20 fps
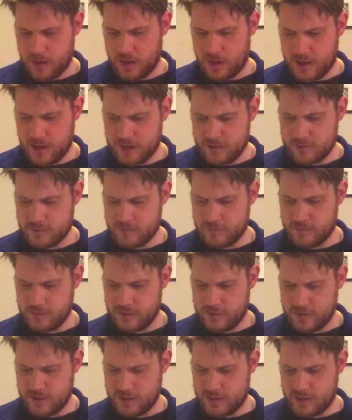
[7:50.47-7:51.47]
hint of
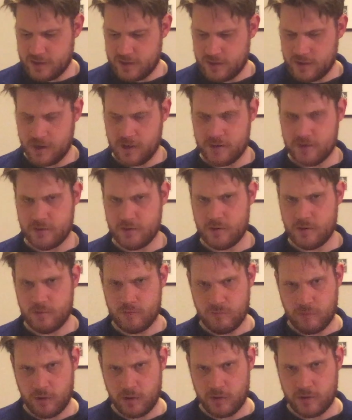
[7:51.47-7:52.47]
vanilla, and
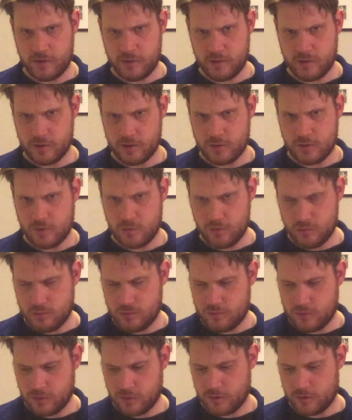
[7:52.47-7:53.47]
rather a
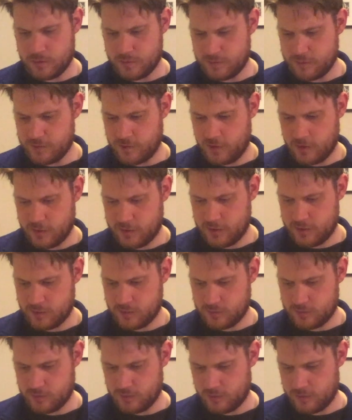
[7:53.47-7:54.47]
good dollop of honey
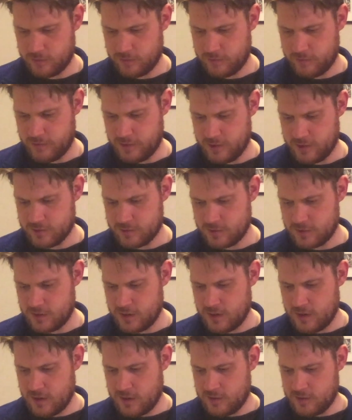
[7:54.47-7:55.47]
also on the finish.
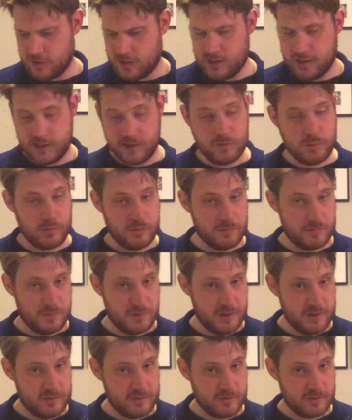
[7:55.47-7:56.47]
The linkwood
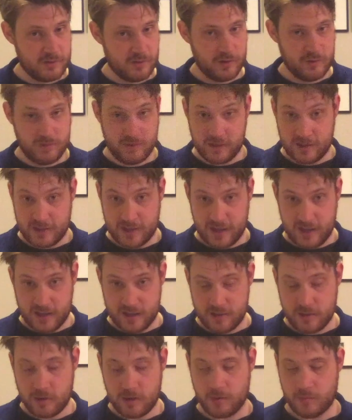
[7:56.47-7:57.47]
peach stones
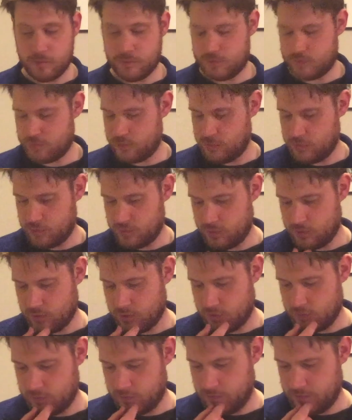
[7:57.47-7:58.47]
again come through
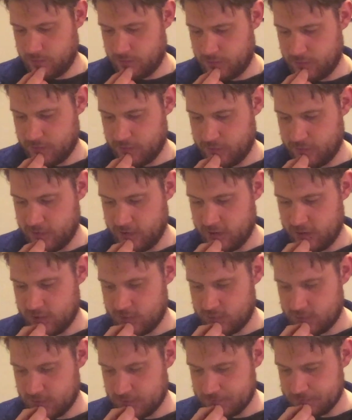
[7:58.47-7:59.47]
on the
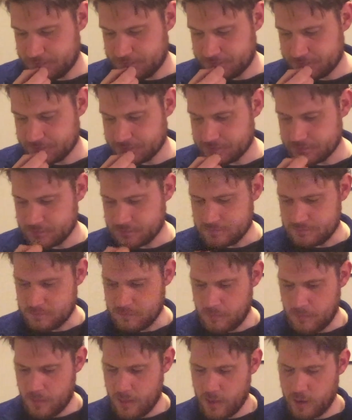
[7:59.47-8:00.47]
finish,
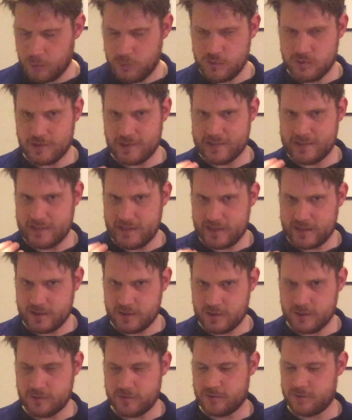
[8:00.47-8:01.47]
which
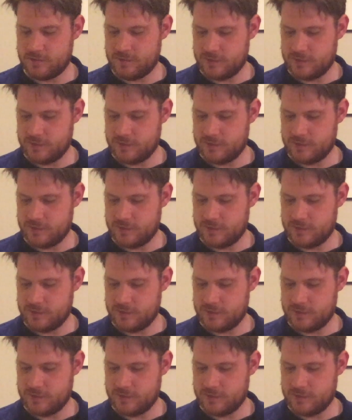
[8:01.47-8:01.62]
lingers